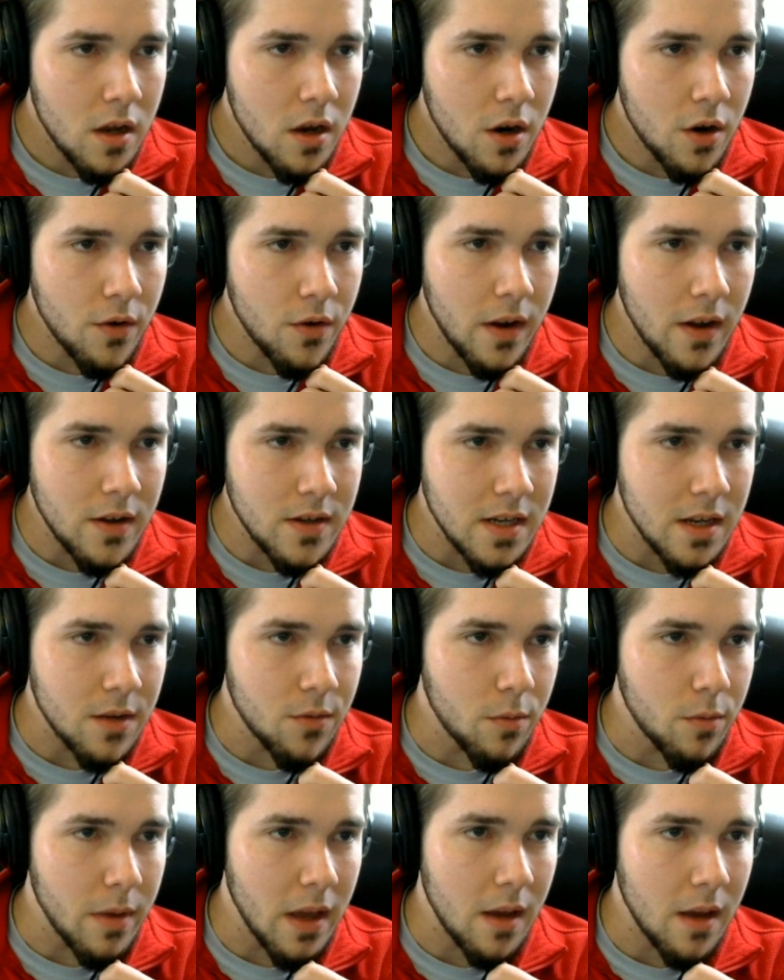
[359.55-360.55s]
Or else he
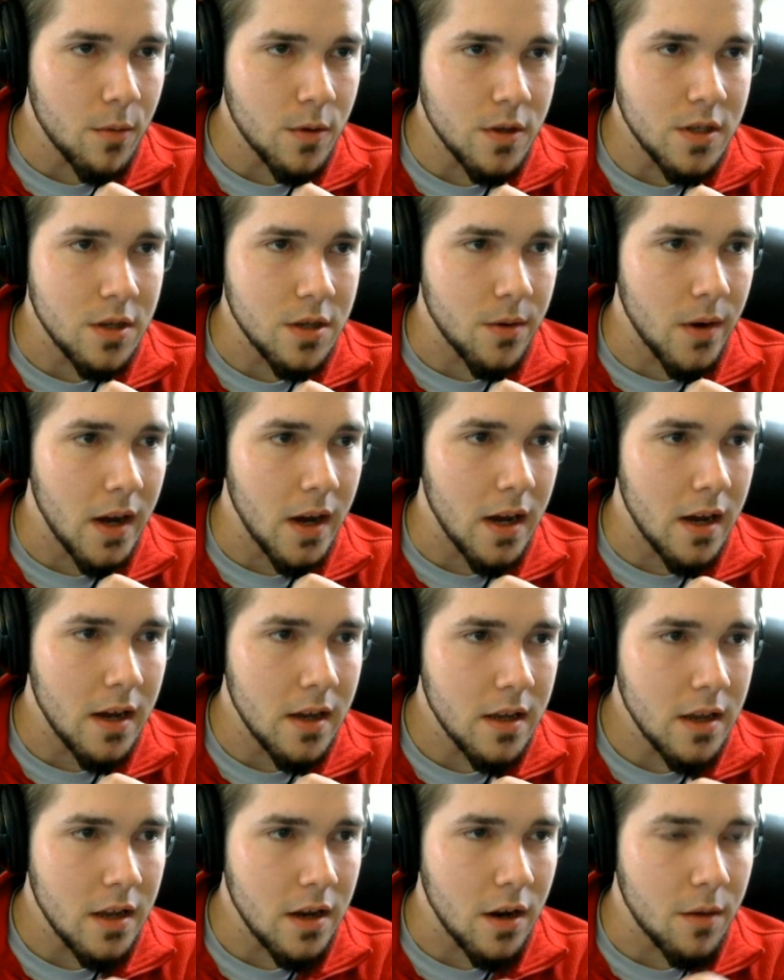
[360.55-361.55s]
will be able to,
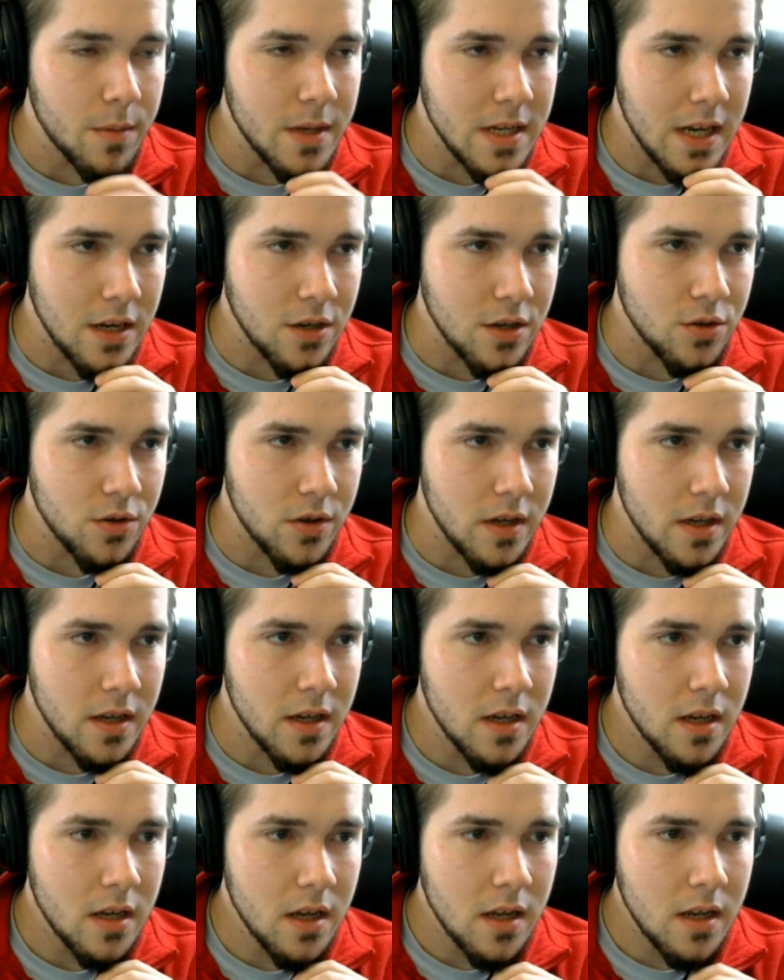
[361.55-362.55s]
potentially
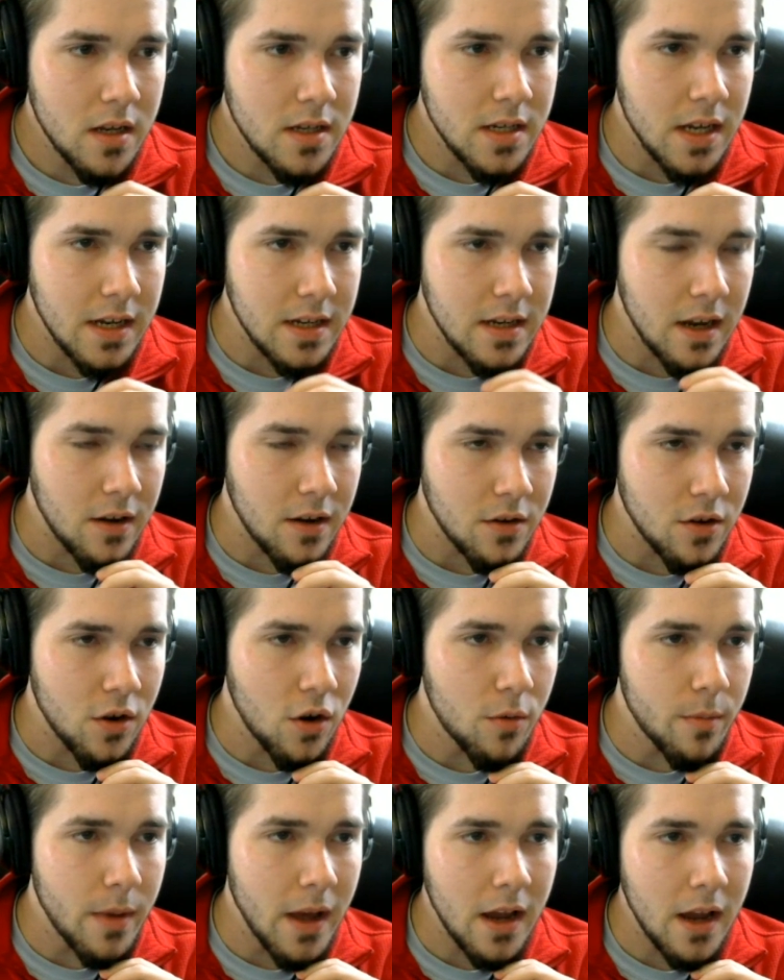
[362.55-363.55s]
take down
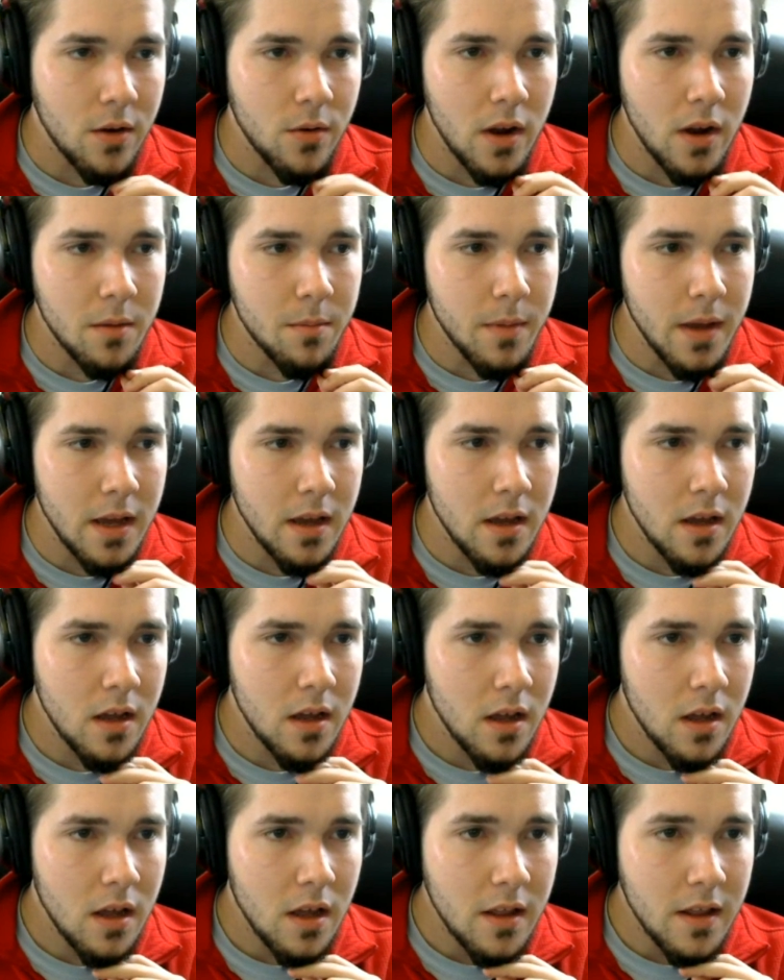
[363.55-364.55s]
Golbat quite a bit.
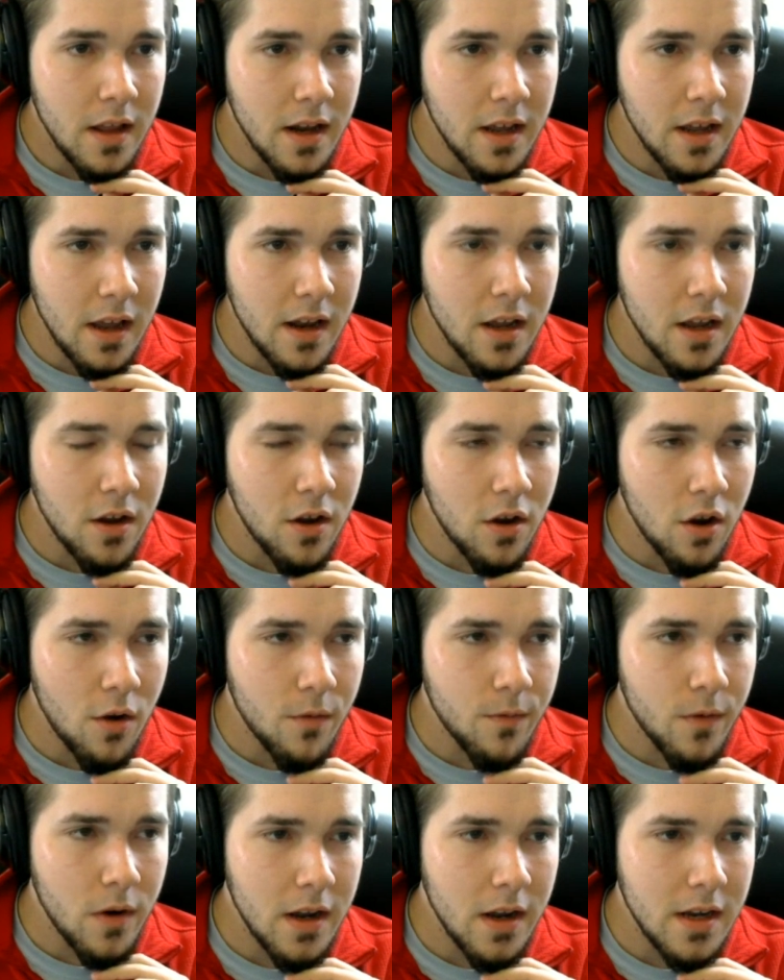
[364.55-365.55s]
Then again, he could go
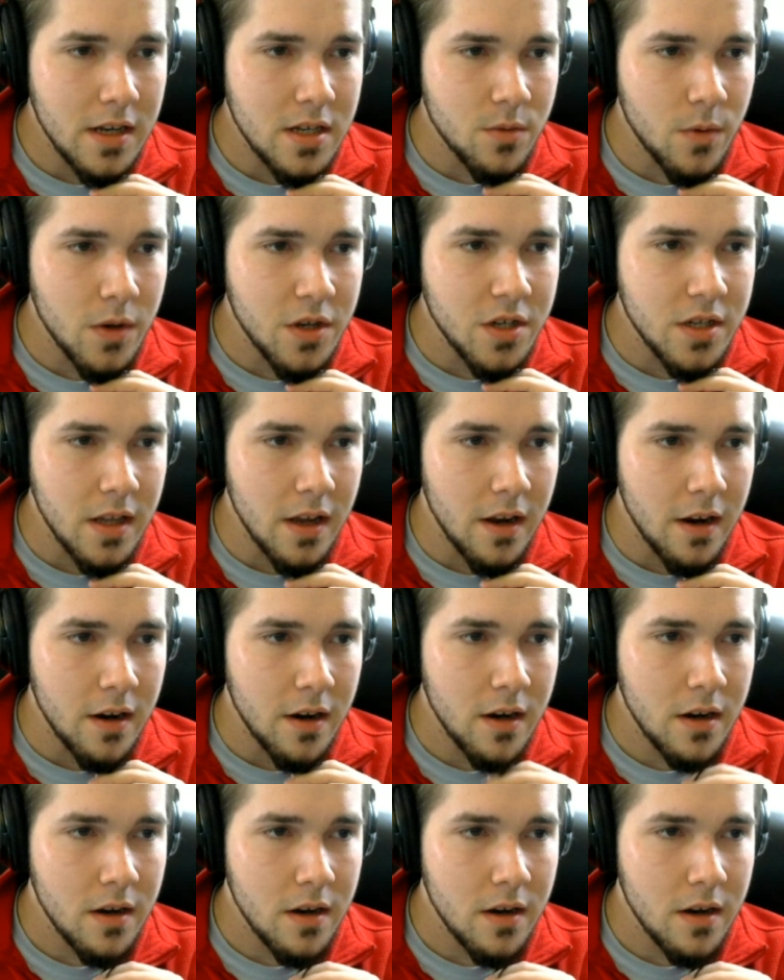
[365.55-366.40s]
for a switch there.